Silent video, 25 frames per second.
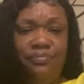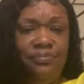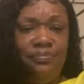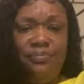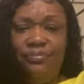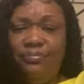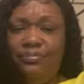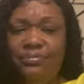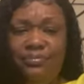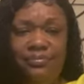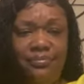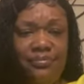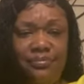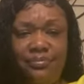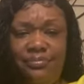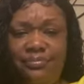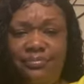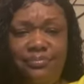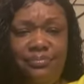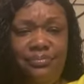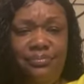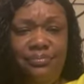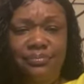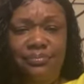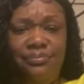In the name of
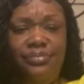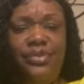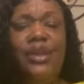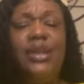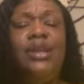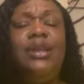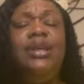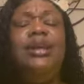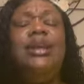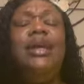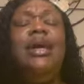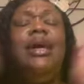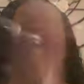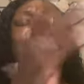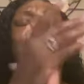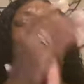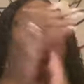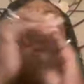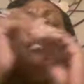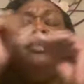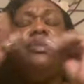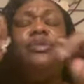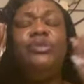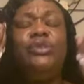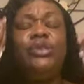mm, Jesus. In the
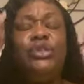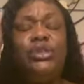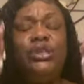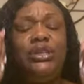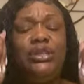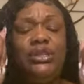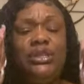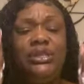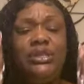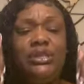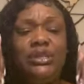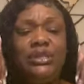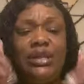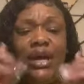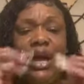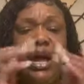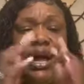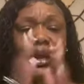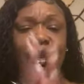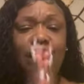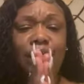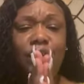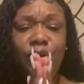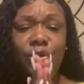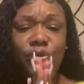name of Jesus.
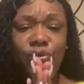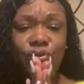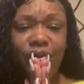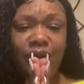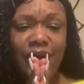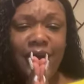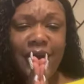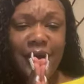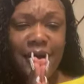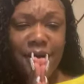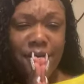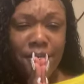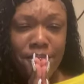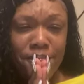Hallelujah.